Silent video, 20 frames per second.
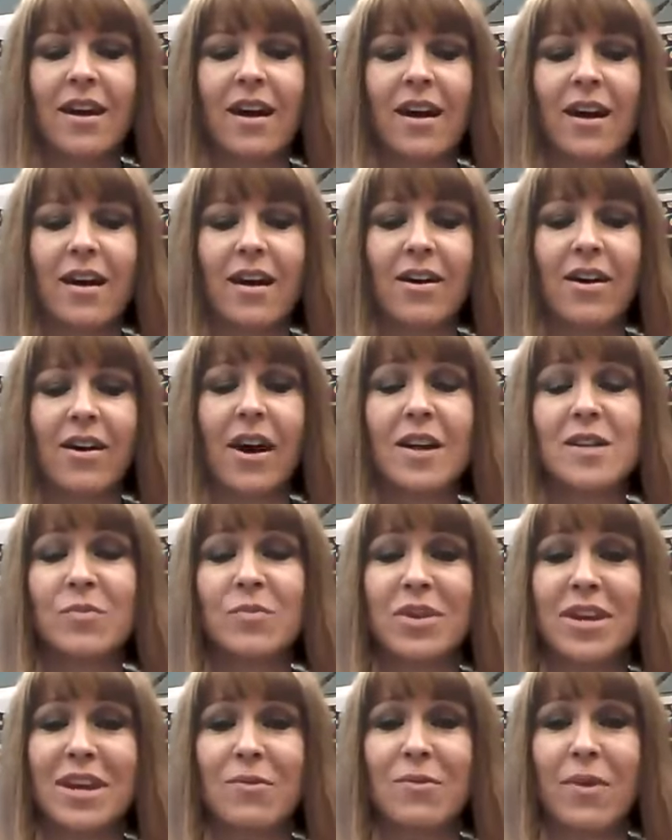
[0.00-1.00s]

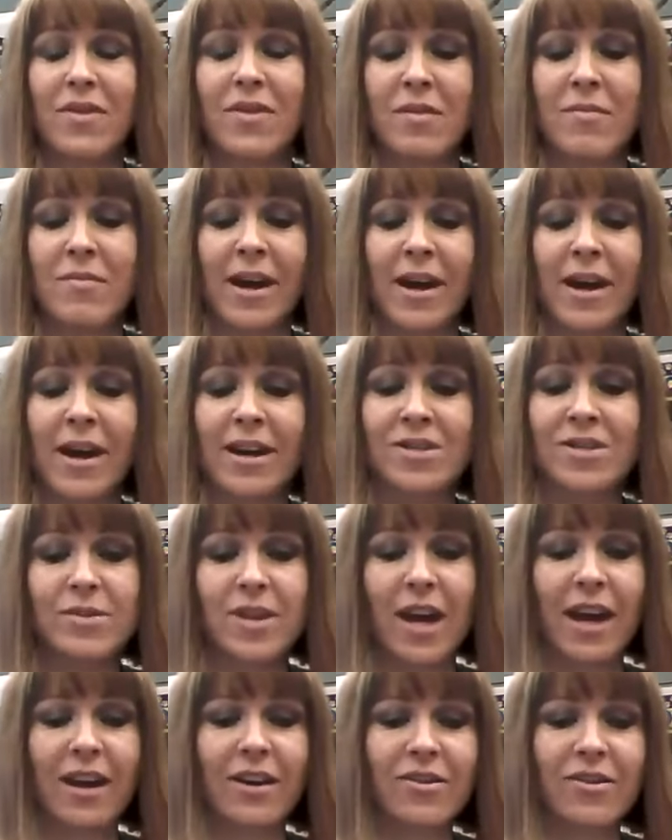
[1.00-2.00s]
contemplating whether my job
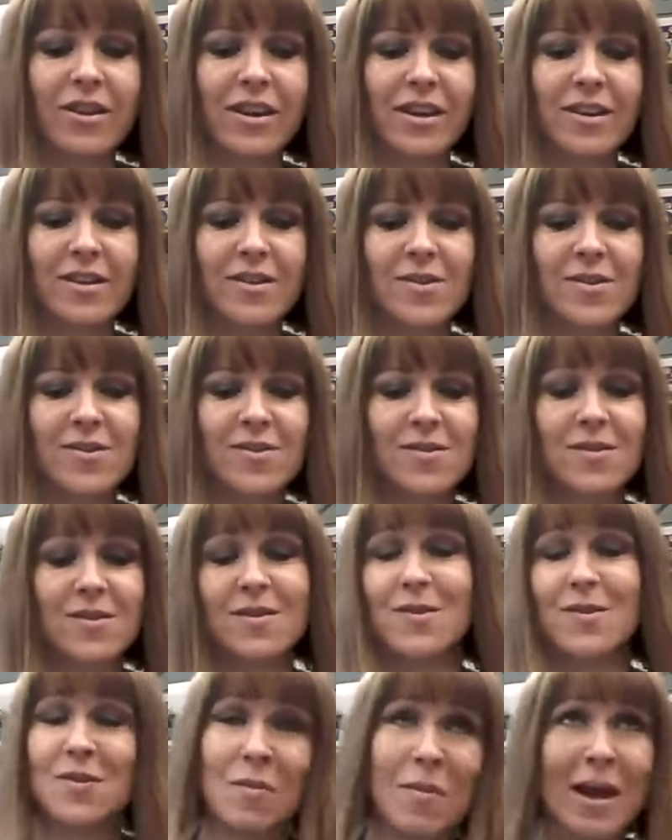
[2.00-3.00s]
title is
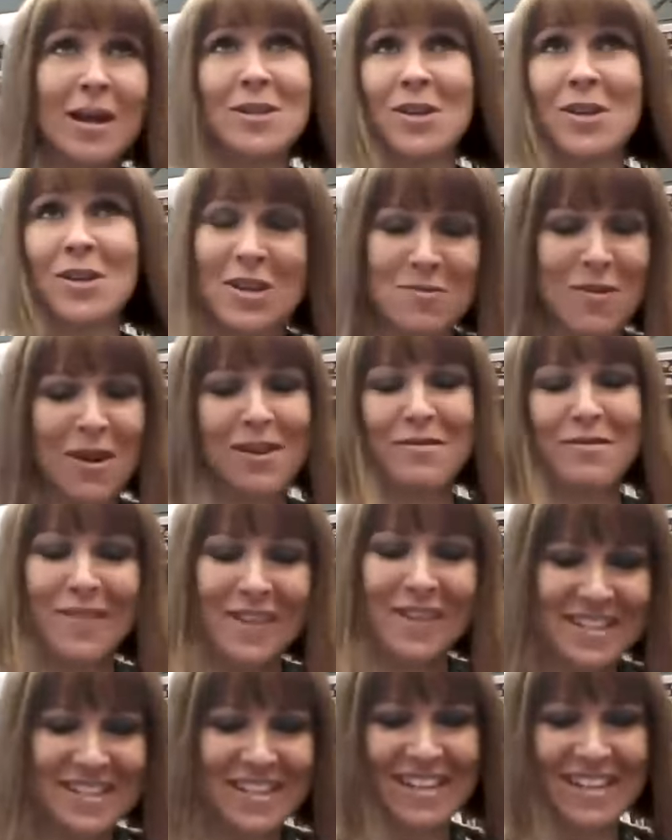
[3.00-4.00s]
semantically
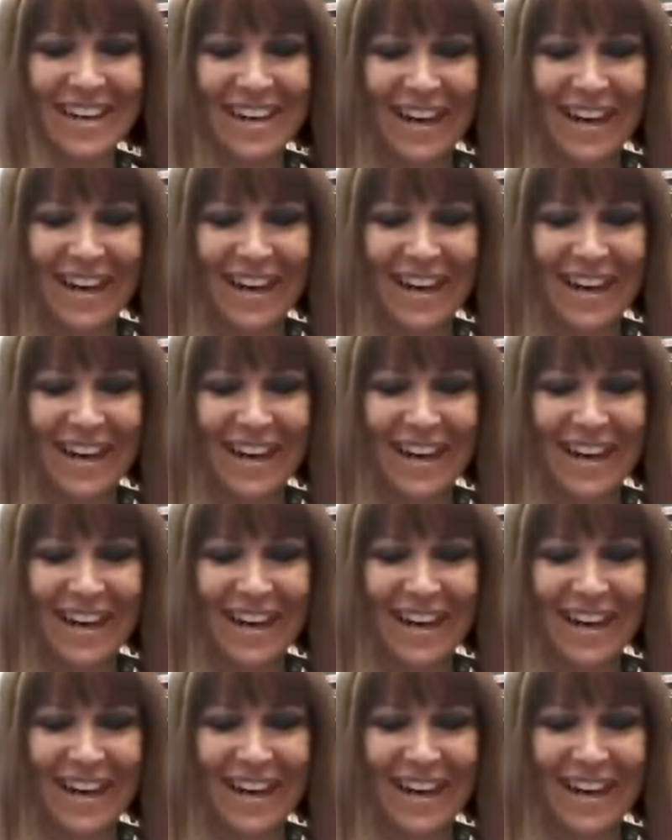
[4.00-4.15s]
relevant.